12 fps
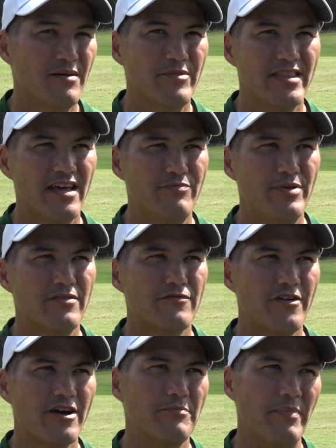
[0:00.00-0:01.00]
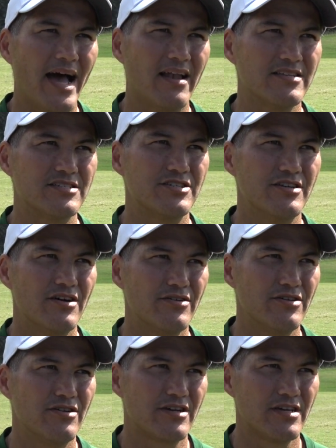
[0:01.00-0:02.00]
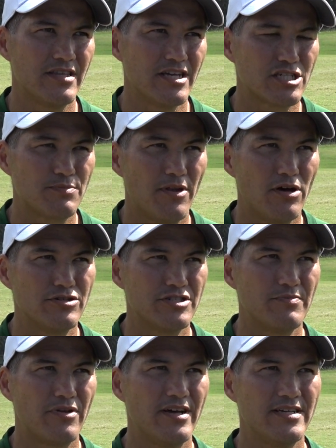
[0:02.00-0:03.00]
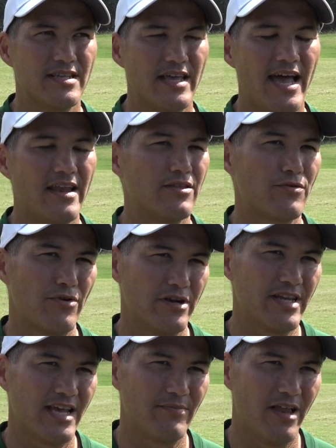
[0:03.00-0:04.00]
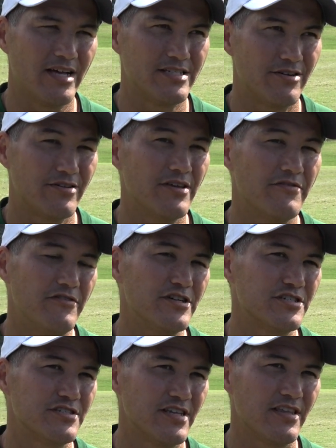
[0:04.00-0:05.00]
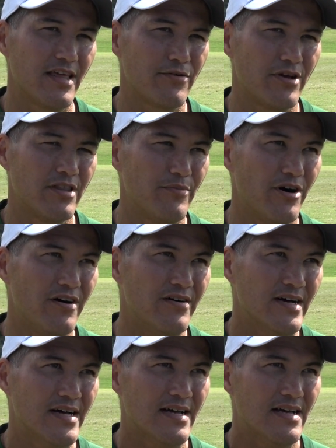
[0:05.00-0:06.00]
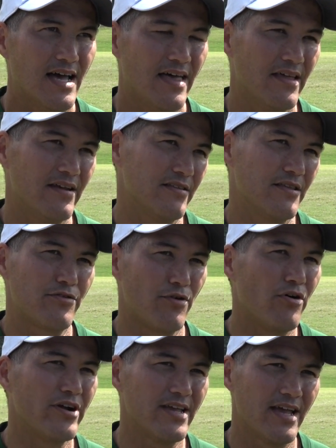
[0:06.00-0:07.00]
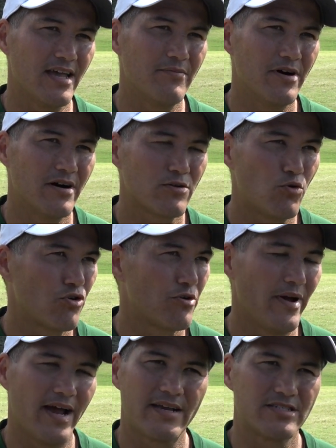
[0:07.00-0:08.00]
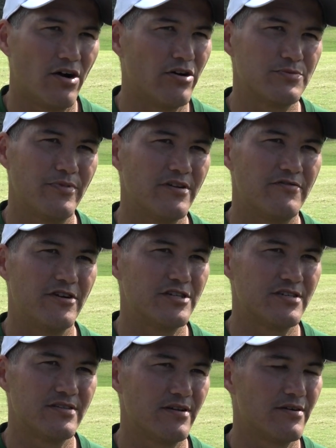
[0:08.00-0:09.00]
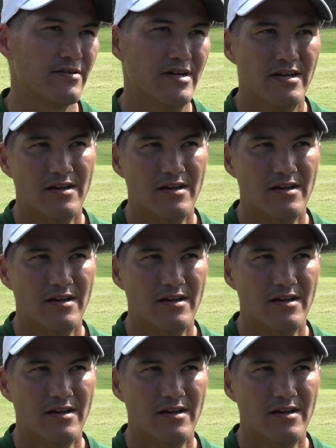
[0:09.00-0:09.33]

Yeah, I mean, they've been very balanced, you know. You look at the explosion plays they had in the run game last year and the efficiency that they run the ball. And then in the throwing game, the quarterback has always been efficient. They're